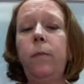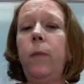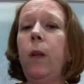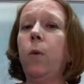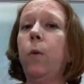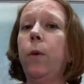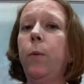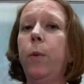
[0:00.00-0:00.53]

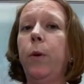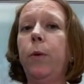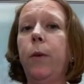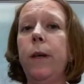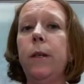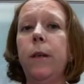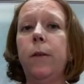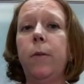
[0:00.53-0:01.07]
where the birth
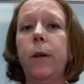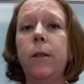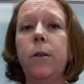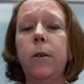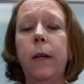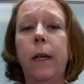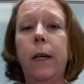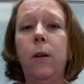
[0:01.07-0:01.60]
rate and death
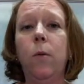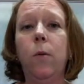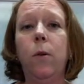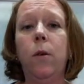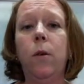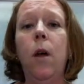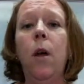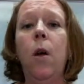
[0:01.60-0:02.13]
rates are
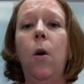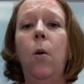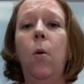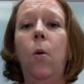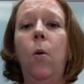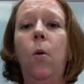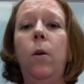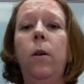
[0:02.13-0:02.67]
equal,
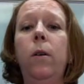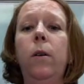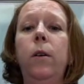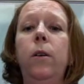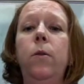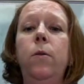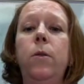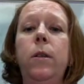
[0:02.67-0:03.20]
or
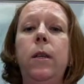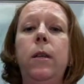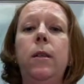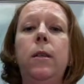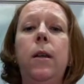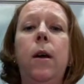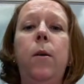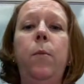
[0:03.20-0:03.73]
you see
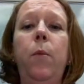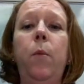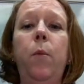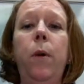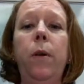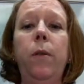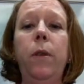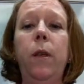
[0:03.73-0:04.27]
some
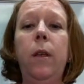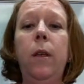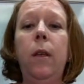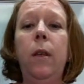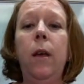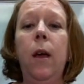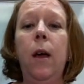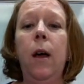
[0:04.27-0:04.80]
where
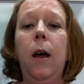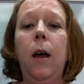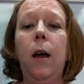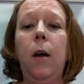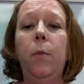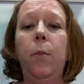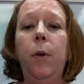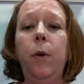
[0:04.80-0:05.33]
the
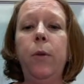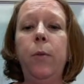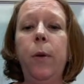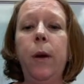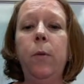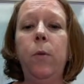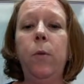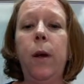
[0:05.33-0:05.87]
birth
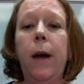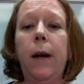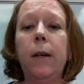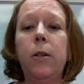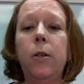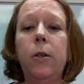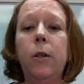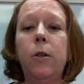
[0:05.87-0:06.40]
rate will
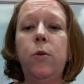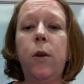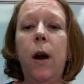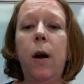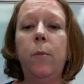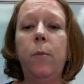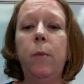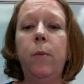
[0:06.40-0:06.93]
actually
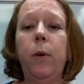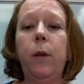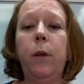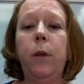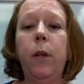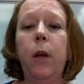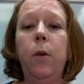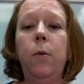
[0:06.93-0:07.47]
drop
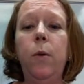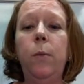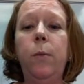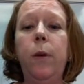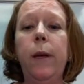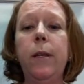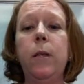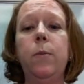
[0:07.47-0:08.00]
below
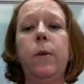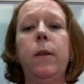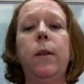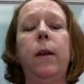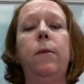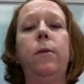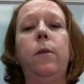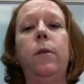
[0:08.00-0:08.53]

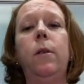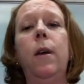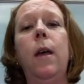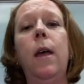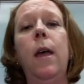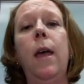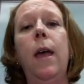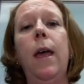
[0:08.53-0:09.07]
replacement level,
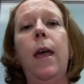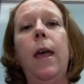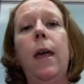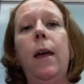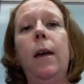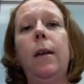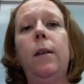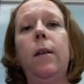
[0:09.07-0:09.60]

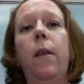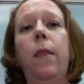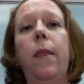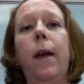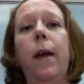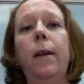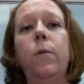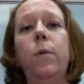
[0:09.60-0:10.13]
and
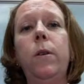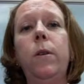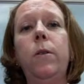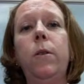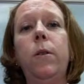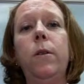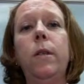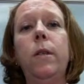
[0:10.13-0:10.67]
that's when you
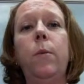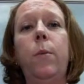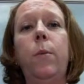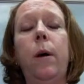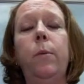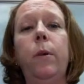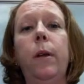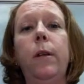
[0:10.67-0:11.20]
start to see a
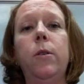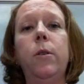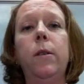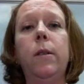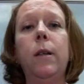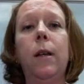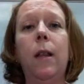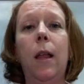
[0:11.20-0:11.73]

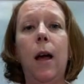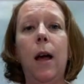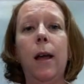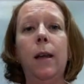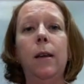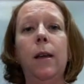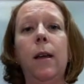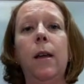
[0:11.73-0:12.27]
population
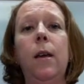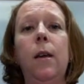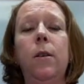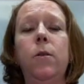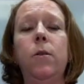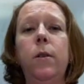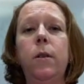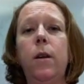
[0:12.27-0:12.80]
decline.
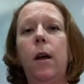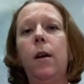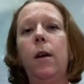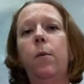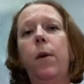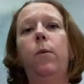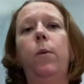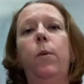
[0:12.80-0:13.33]
So let's talk
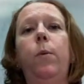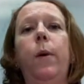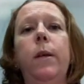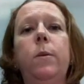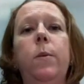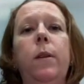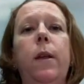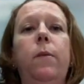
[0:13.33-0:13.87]
about
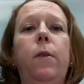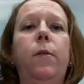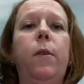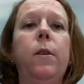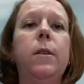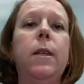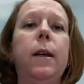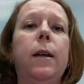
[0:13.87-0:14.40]
replacement level
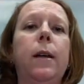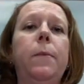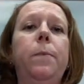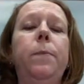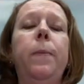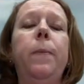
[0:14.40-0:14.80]
for a second.